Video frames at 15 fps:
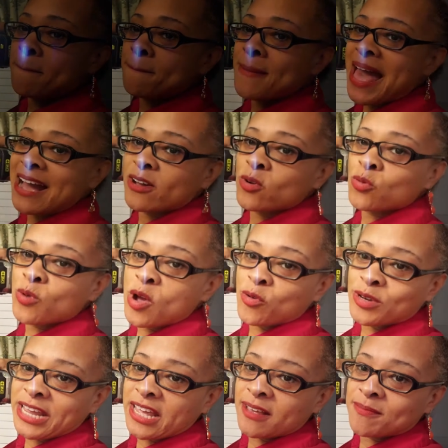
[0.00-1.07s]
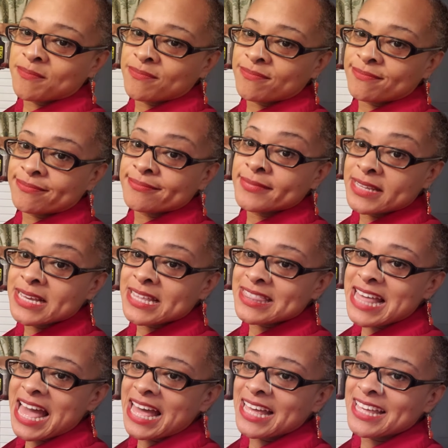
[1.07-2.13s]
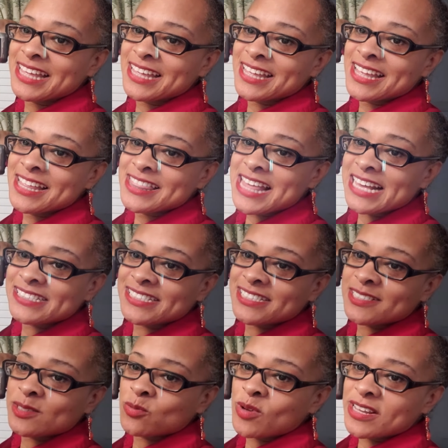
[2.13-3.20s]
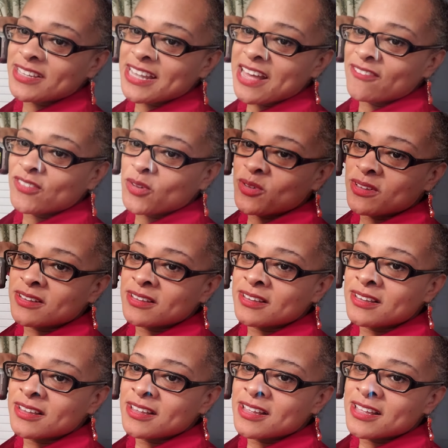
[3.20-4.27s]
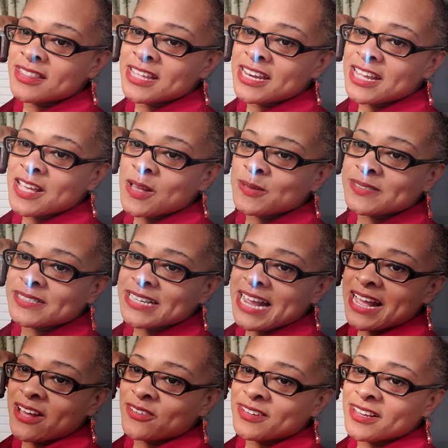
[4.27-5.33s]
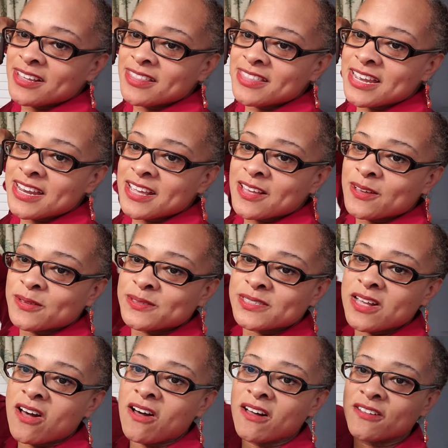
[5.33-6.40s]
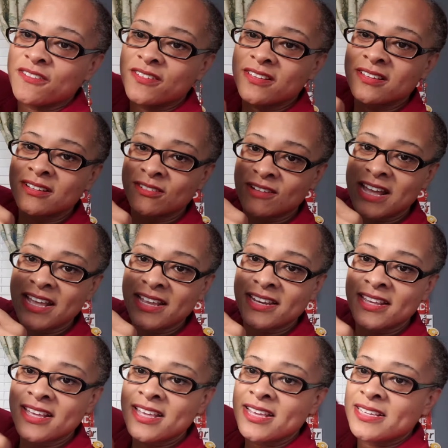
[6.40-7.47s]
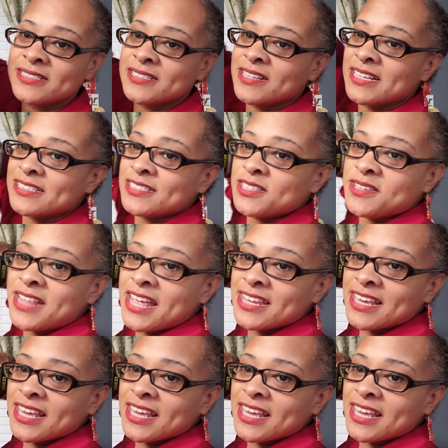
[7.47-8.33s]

macaroni. Look at that. That's just one level. Then it goes down. Then it goes off, right? So let's do that